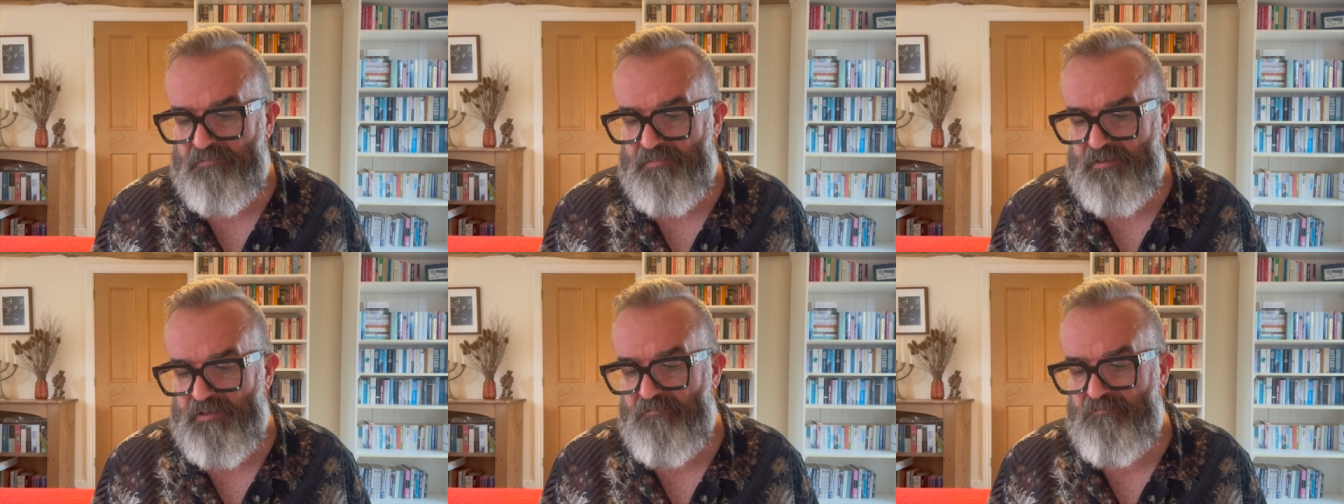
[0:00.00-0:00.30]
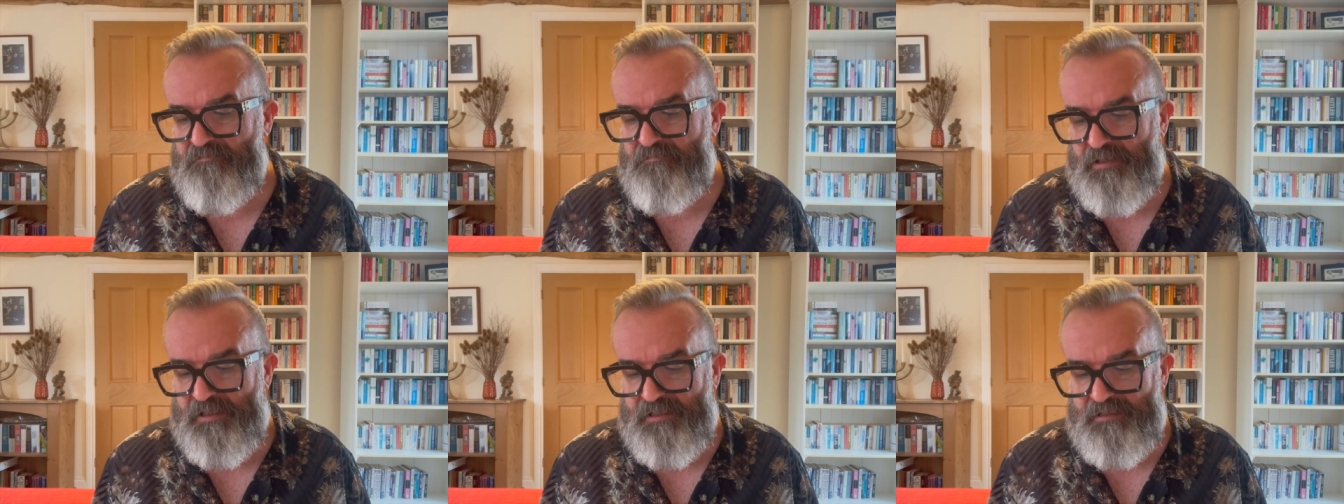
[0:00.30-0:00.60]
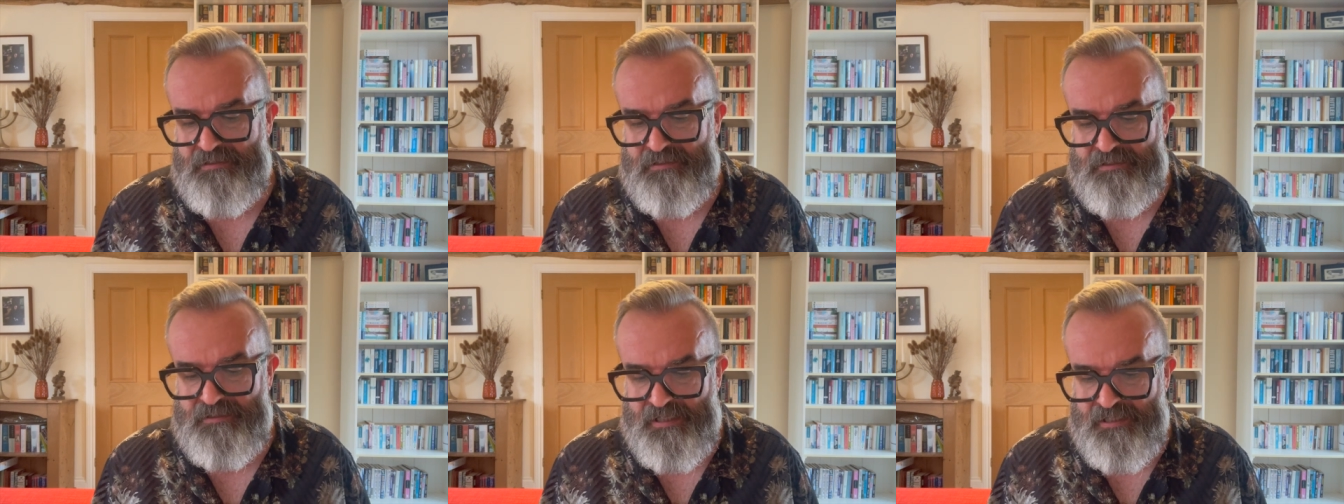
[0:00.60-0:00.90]
than
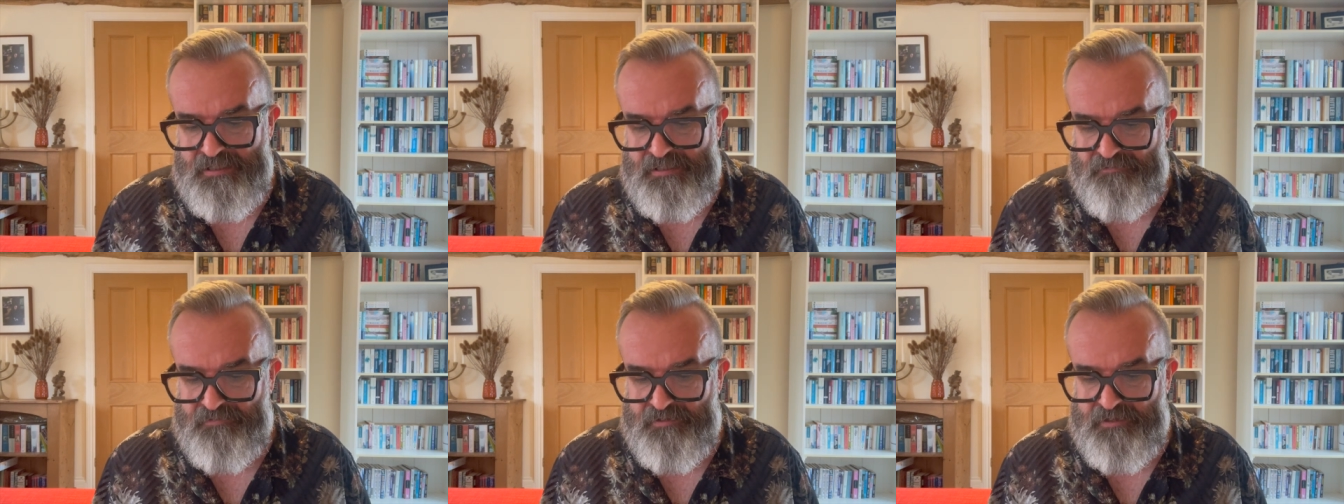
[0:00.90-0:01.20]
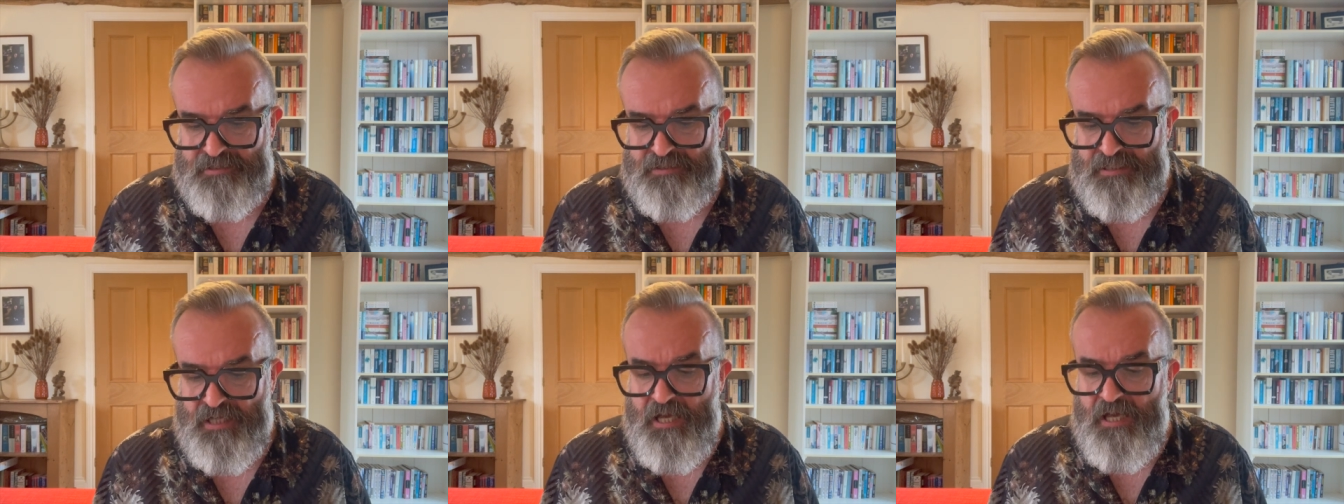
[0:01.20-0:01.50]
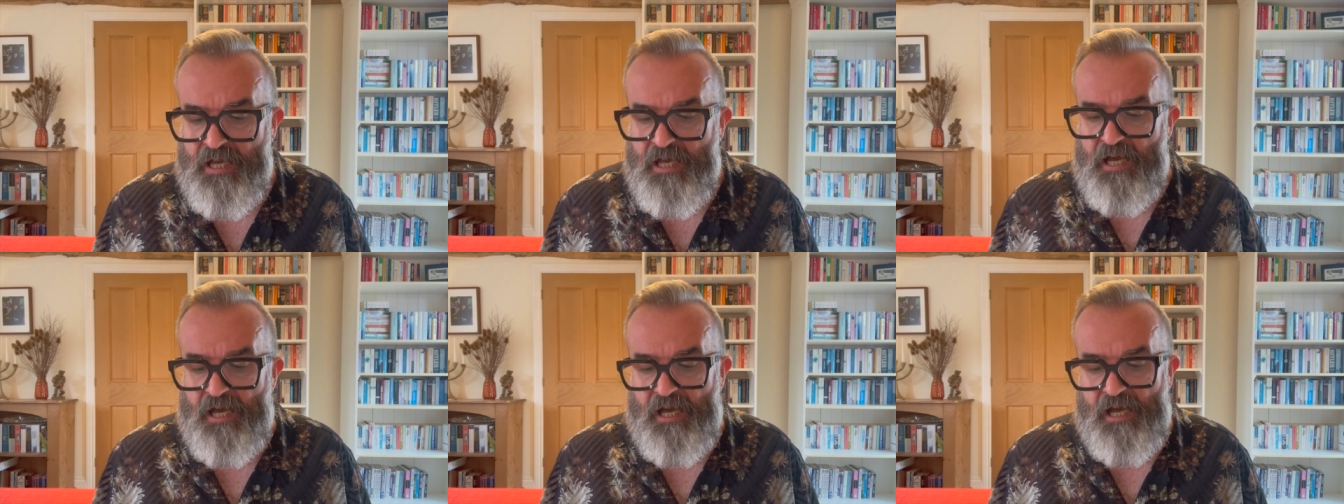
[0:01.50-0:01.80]
Ben Davies.
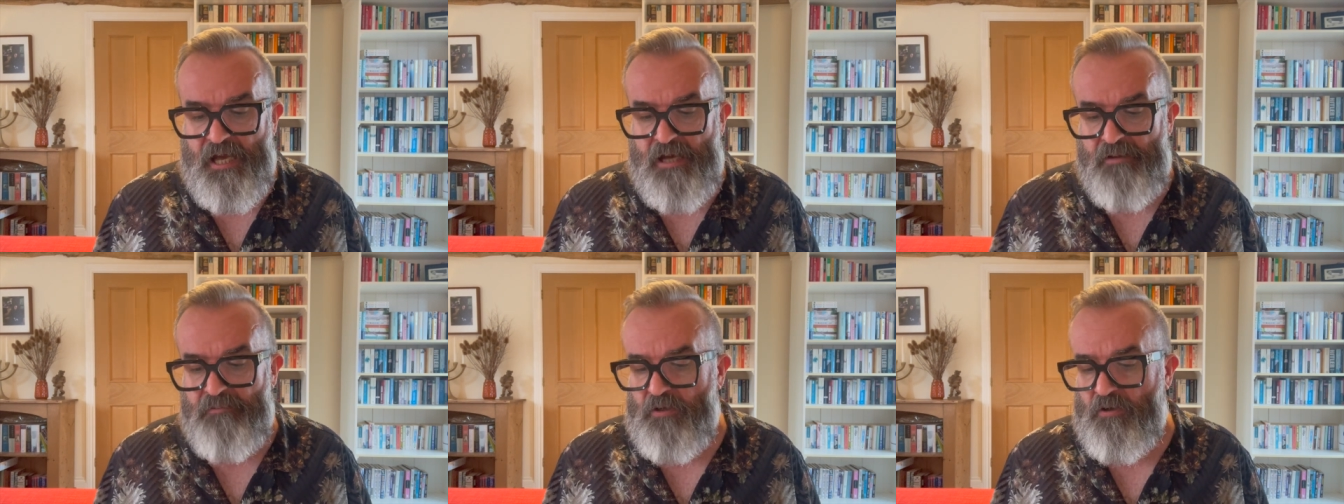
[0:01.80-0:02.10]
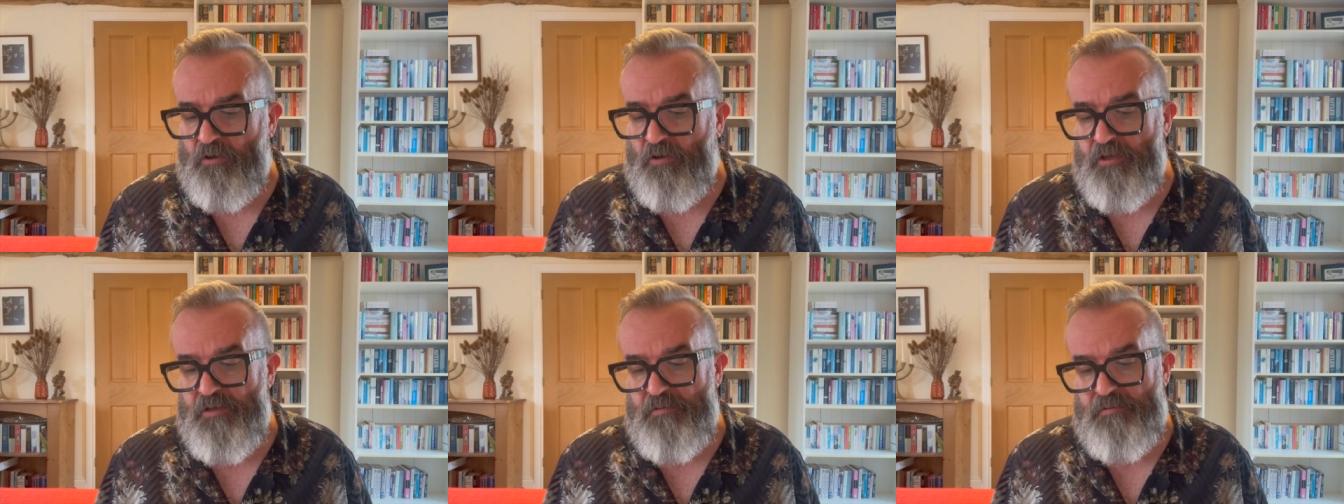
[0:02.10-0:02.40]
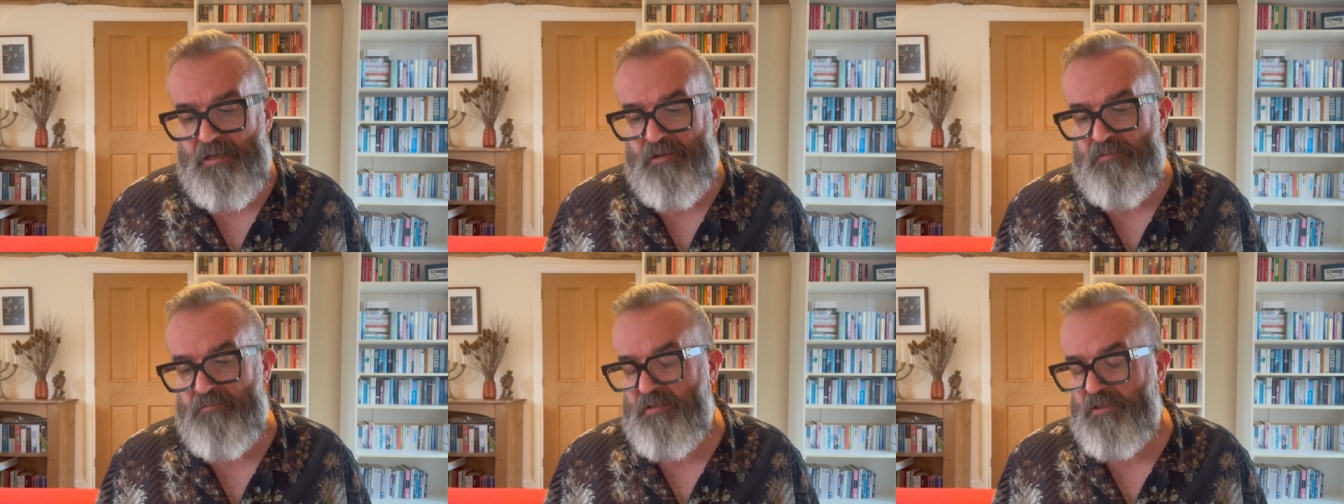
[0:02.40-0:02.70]

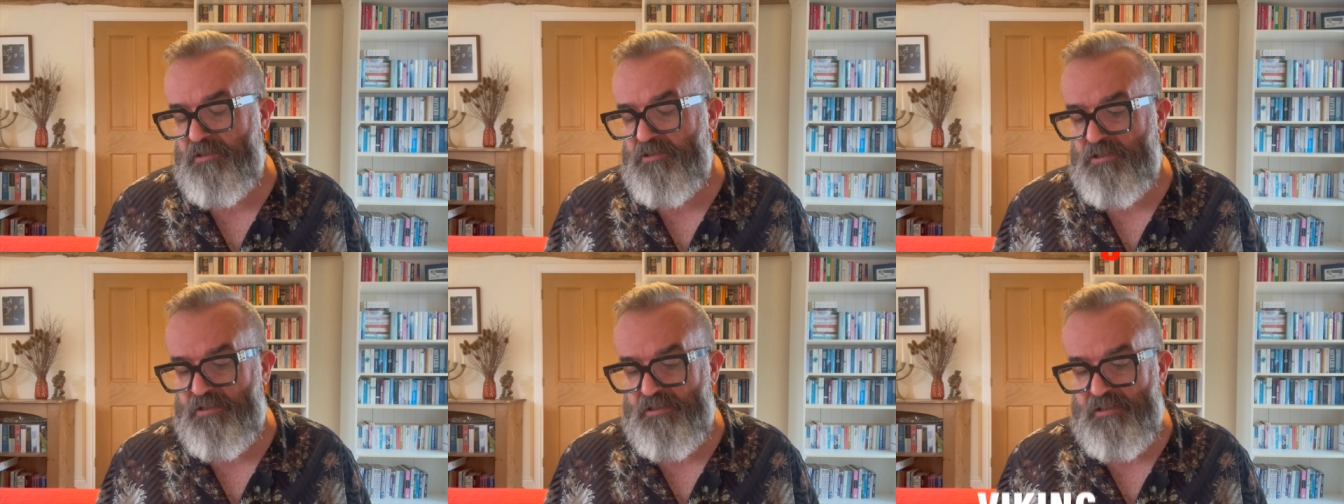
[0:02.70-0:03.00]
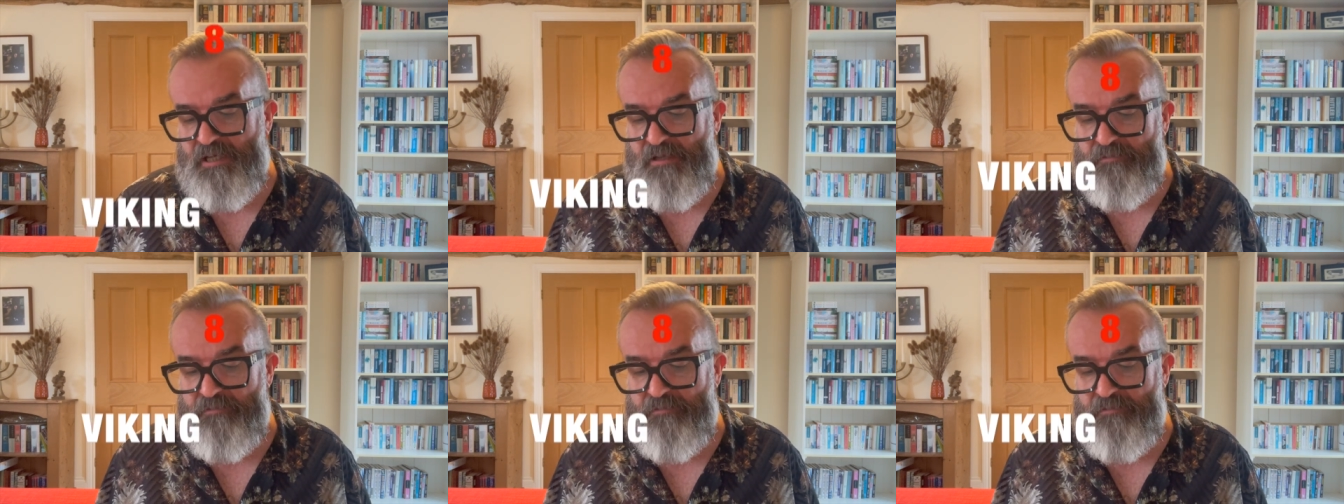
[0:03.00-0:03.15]
Højbjerg, mentioned there